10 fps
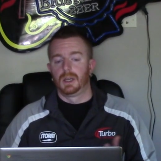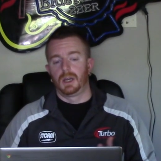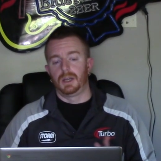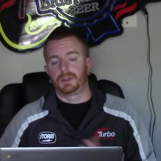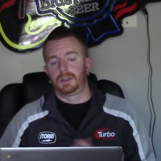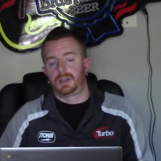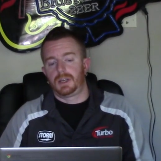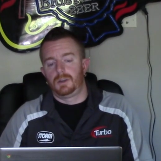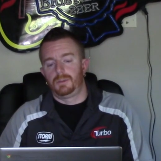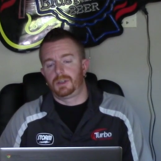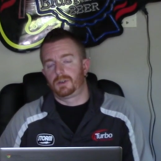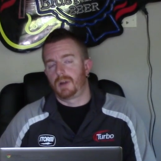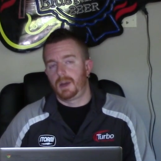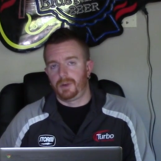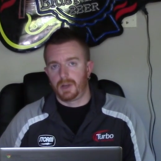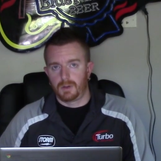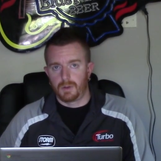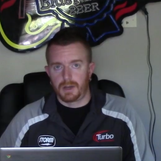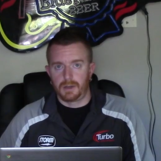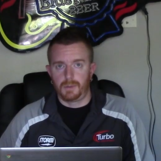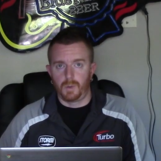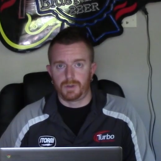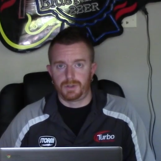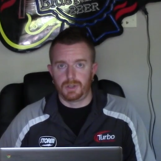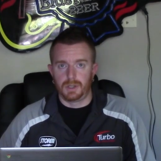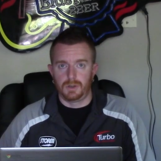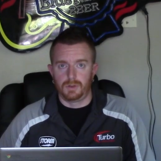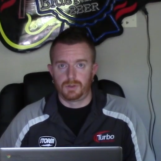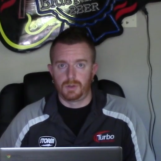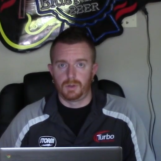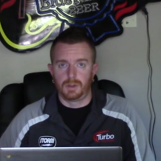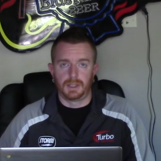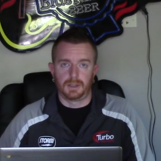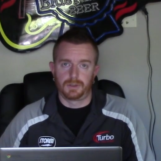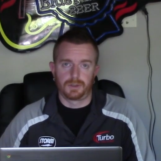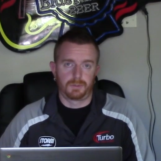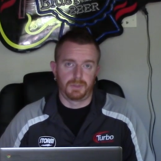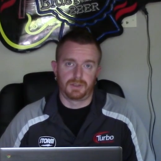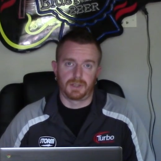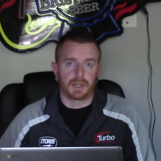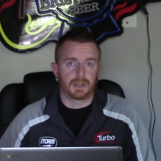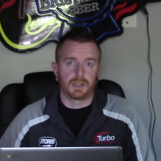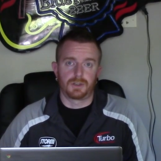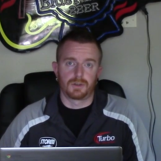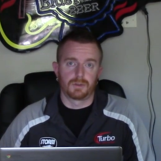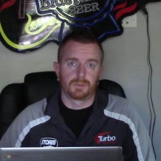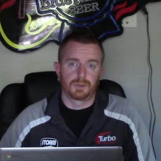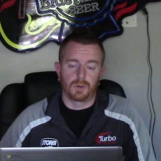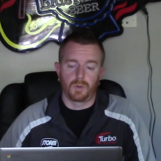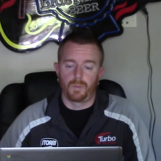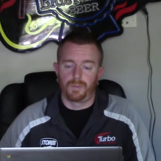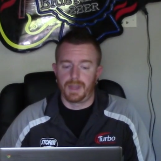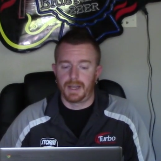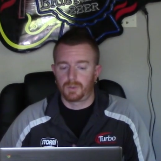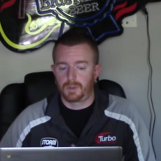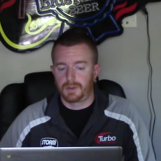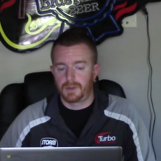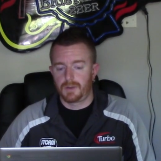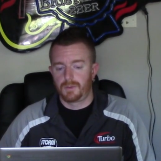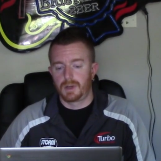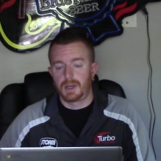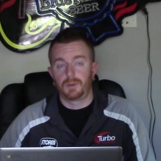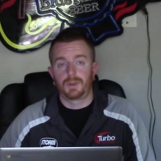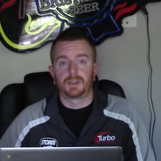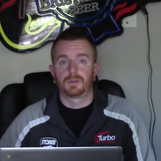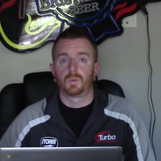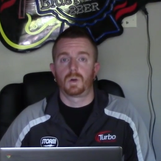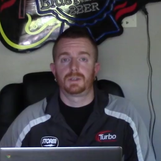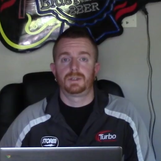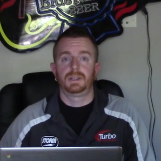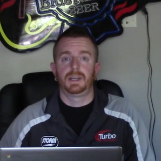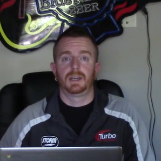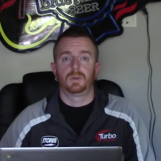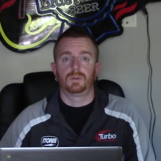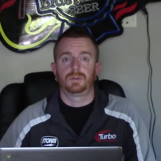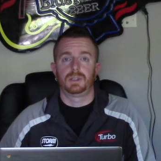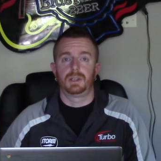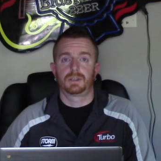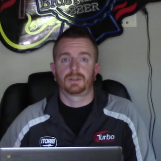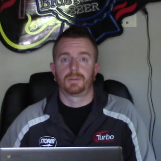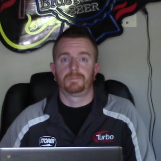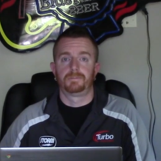It's going to take you a bit to wrap your head around it, but once you get used to it, it'll just be second nature. So that's what I've got for now. Thanks for watching, and we'll see you next time.